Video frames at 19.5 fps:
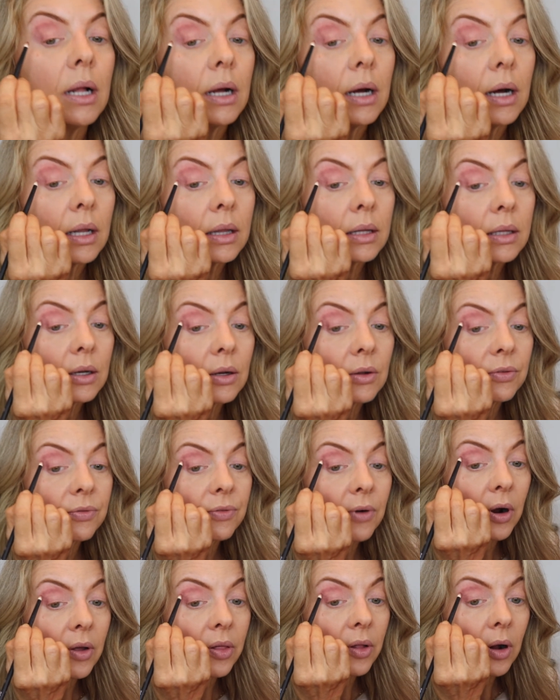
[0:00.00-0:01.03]
a little
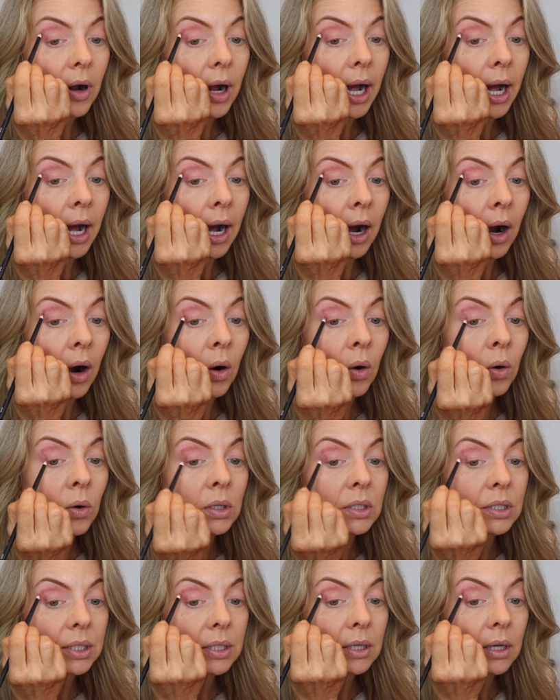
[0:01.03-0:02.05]
farther
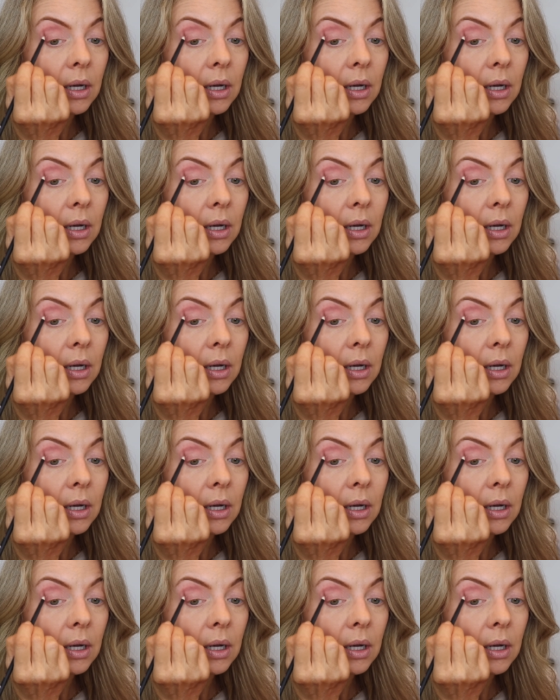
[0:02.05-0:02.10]
out.